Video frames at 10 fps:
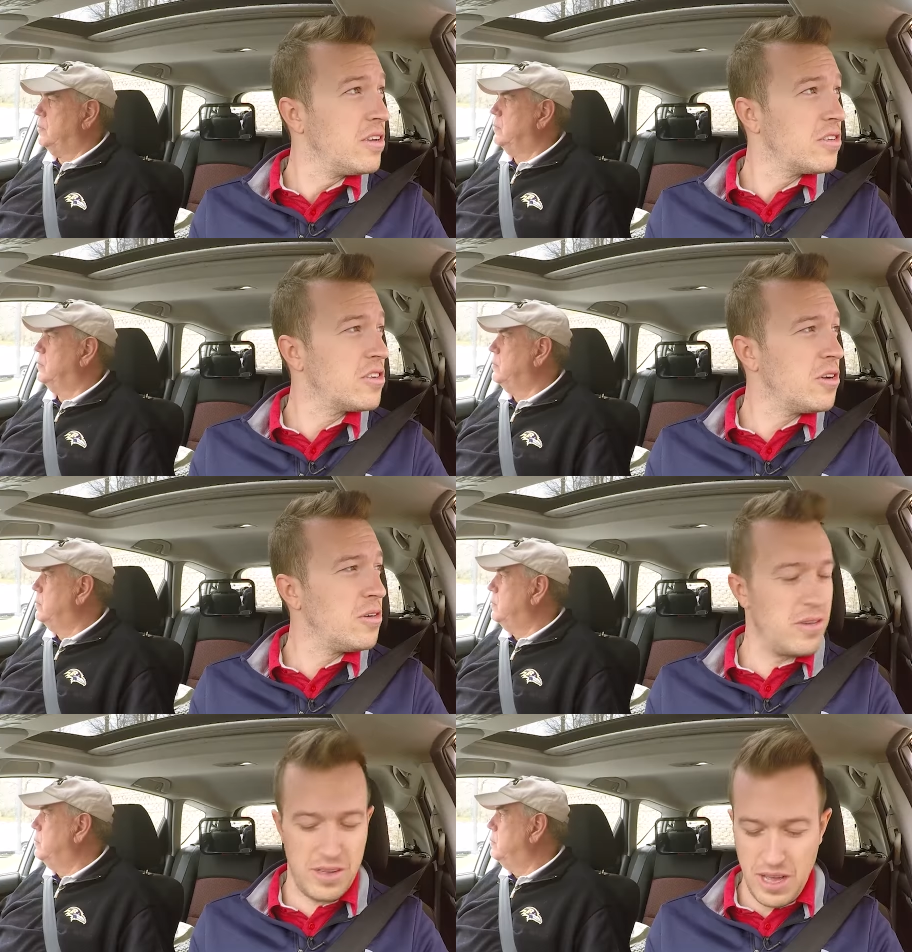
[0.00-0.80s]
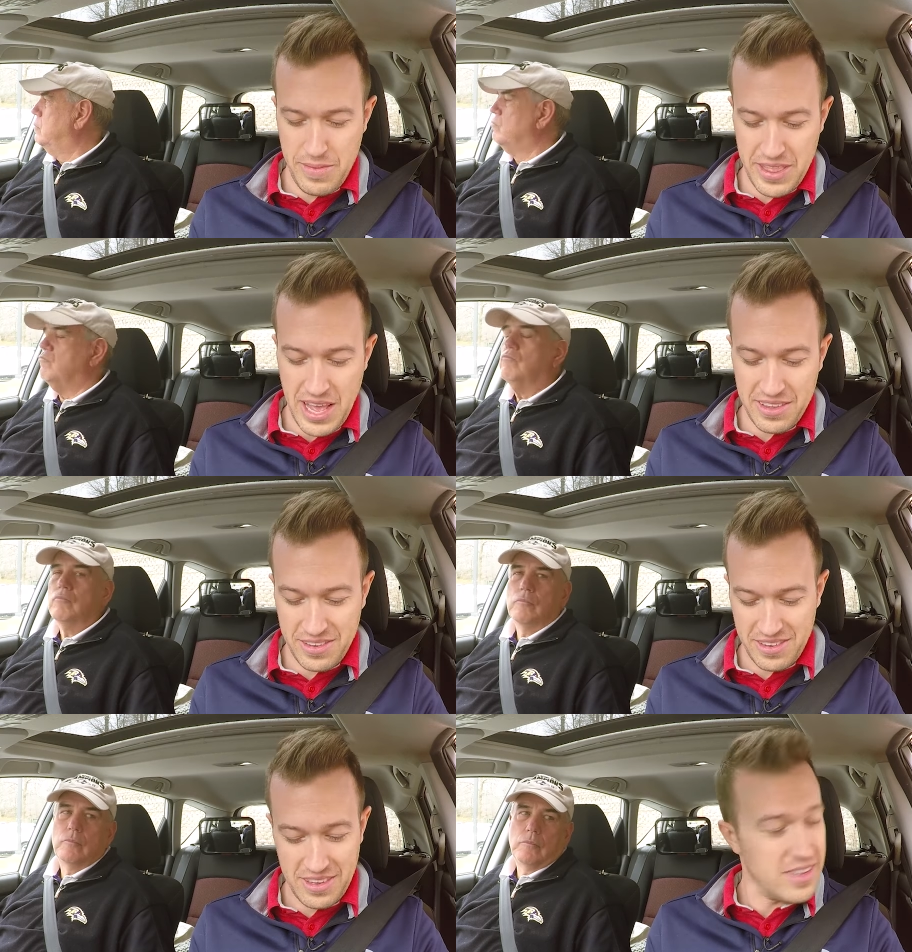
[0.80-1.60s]
Speaker 1: So I mean,
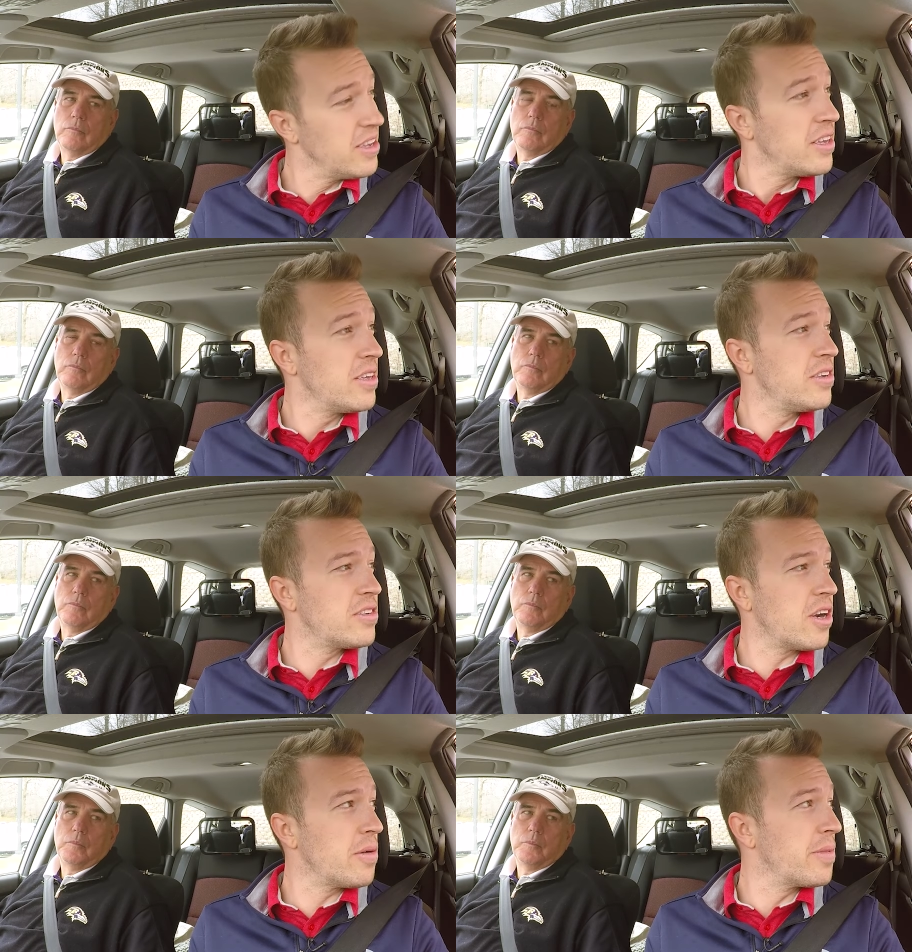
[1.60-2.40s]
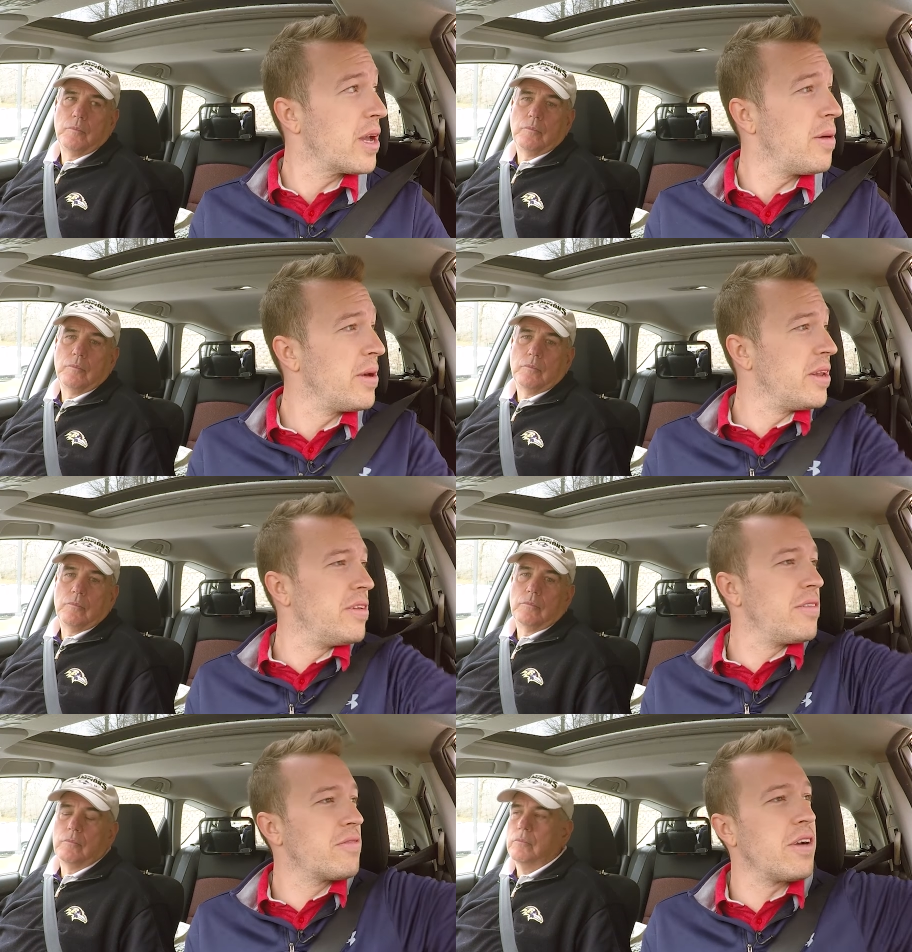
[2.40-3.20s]
that's you start
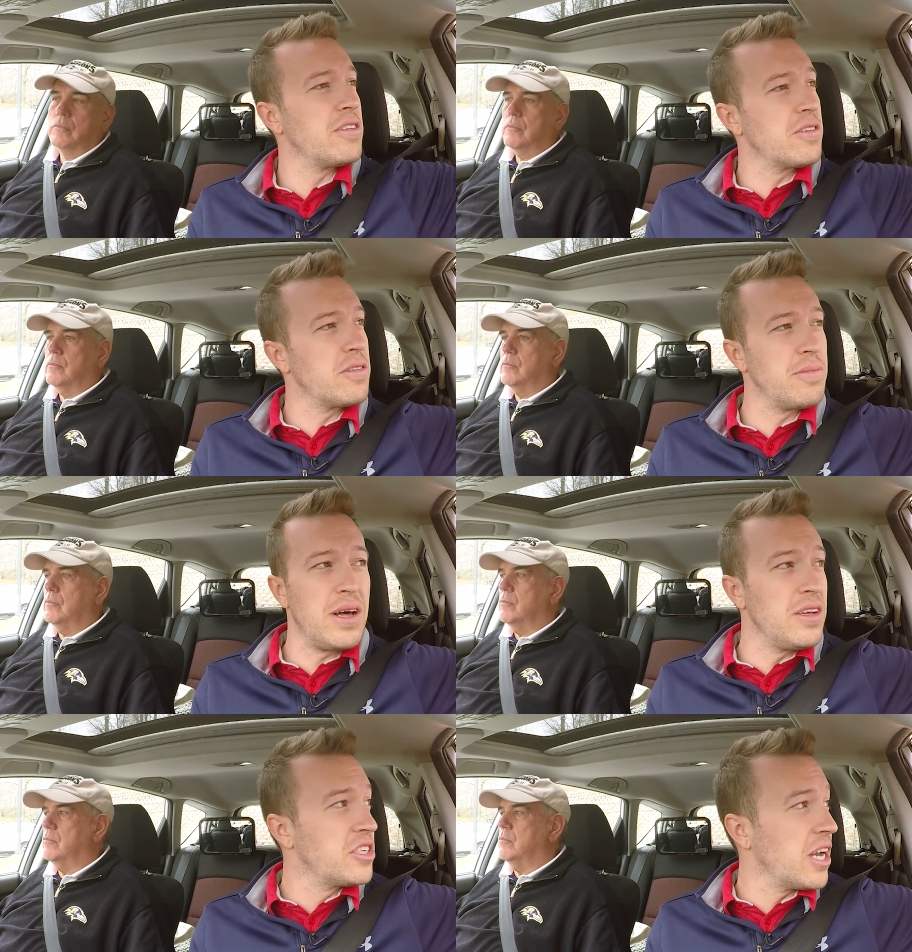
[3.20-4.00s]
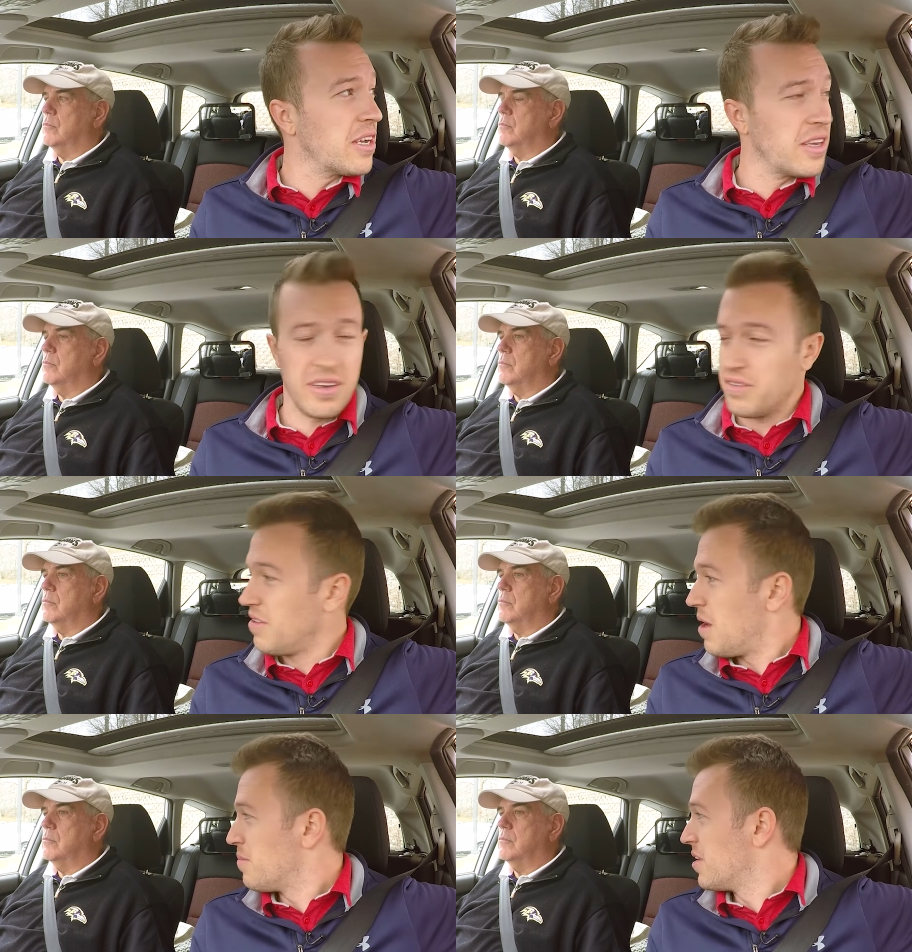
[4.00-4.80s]
becoming friends with the Belichick
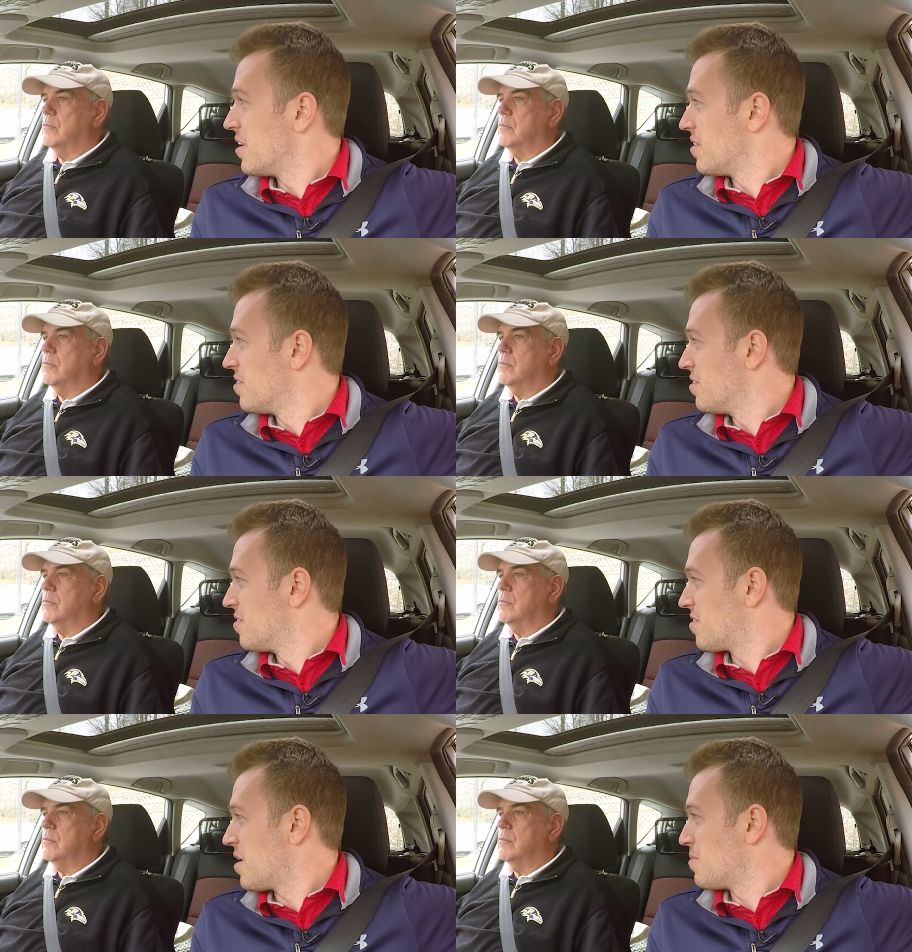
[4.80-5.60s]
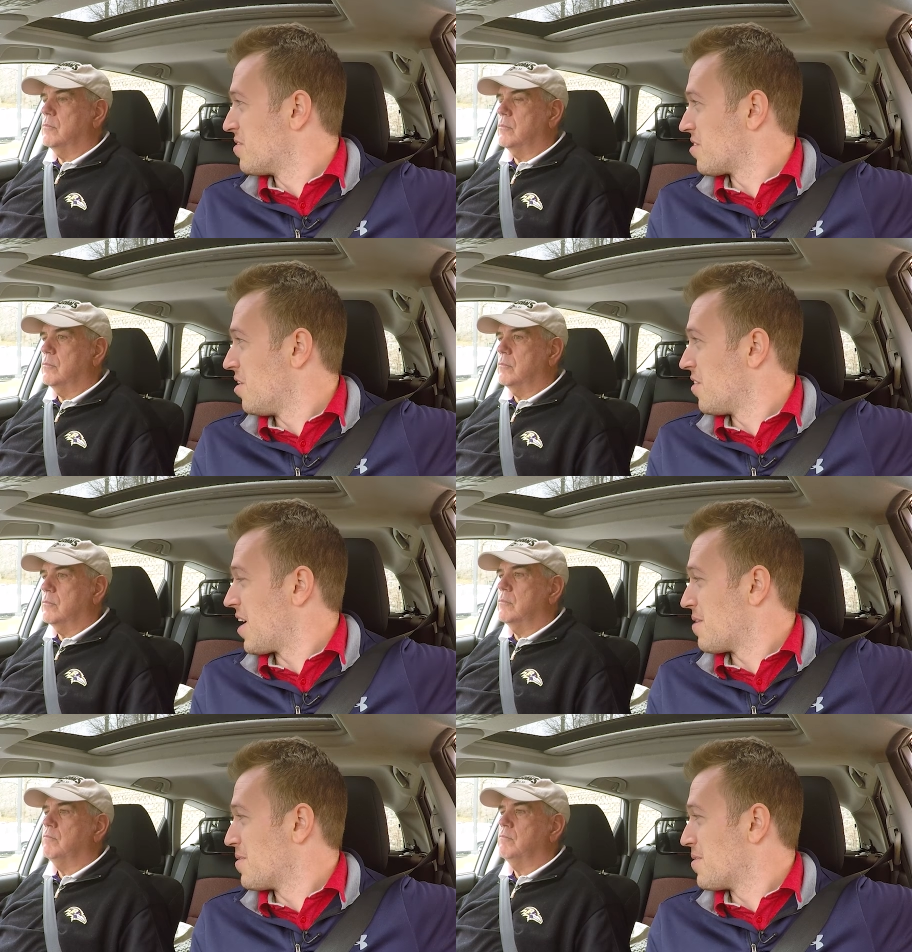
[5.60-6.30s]
family and Sabans and all that.